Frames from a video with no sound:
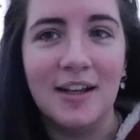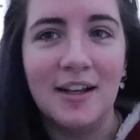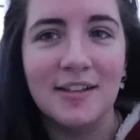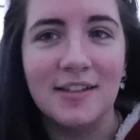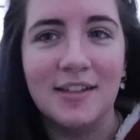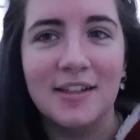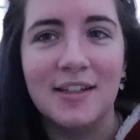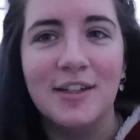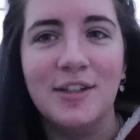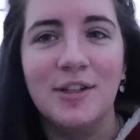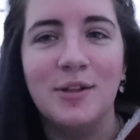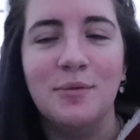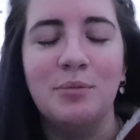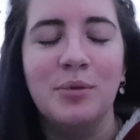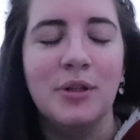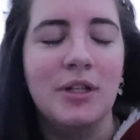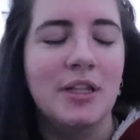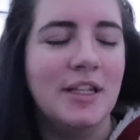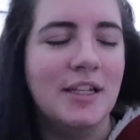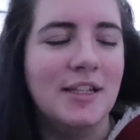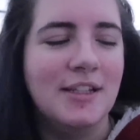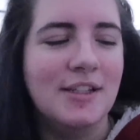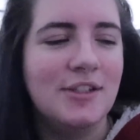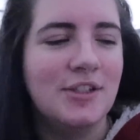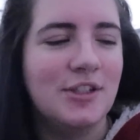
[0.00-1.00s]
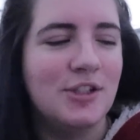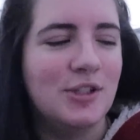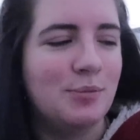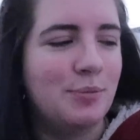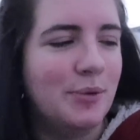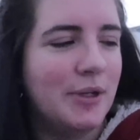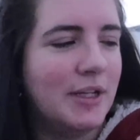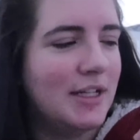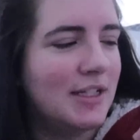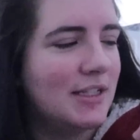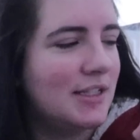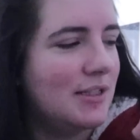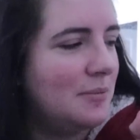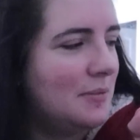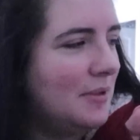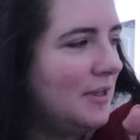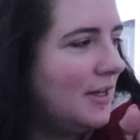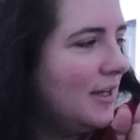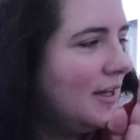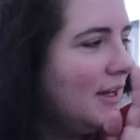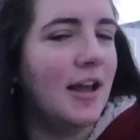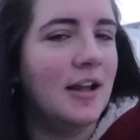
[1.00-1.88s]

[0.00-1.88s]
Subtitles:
I was like, can you please just bring it to me?